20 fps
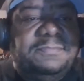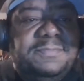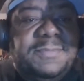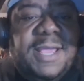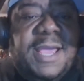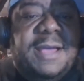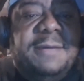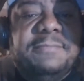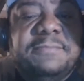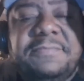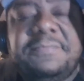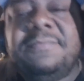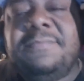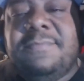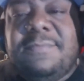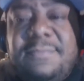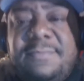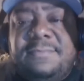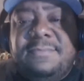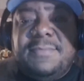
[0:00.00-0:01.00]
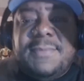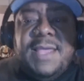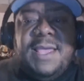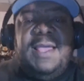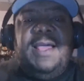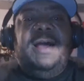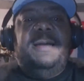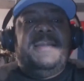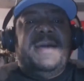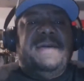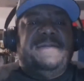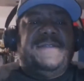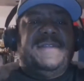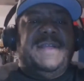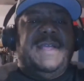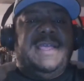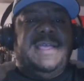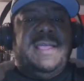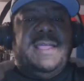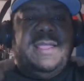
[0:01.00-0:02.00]
Yeah, I'm gonna have
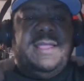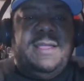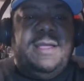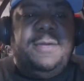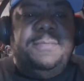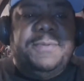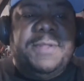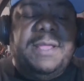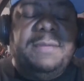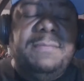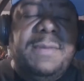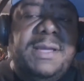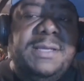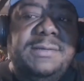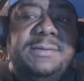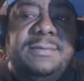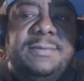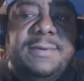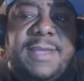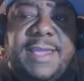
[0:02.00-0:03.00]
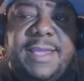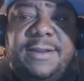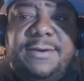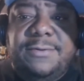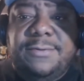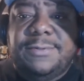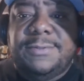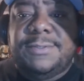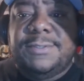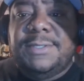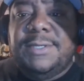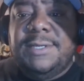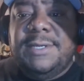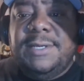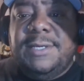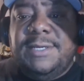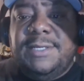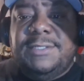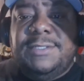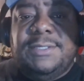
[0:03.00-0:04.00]
to update my handles
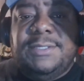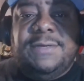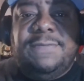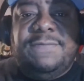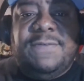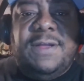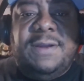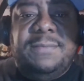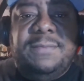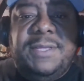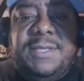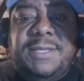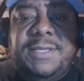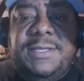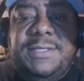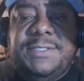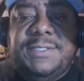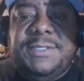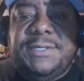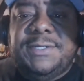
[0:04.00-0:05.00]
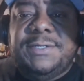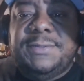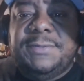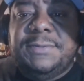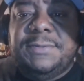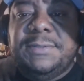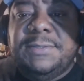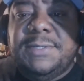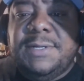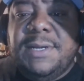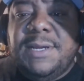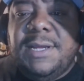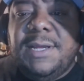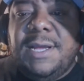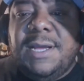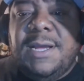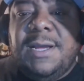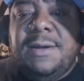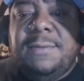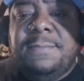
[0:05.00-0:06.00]
so you can find me easier.
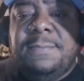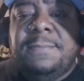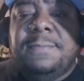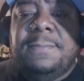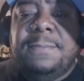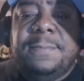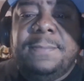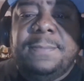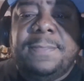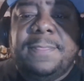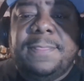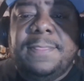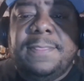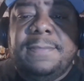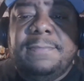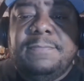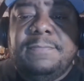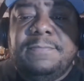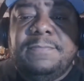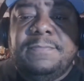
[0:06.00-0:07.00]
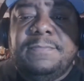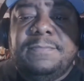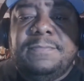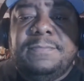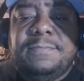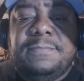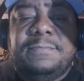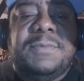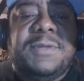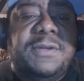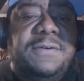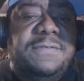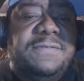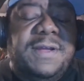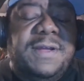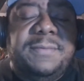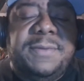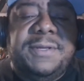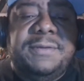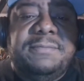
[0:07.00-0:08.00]
But you'll
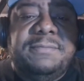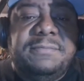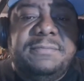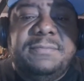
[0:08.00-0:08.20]
find me.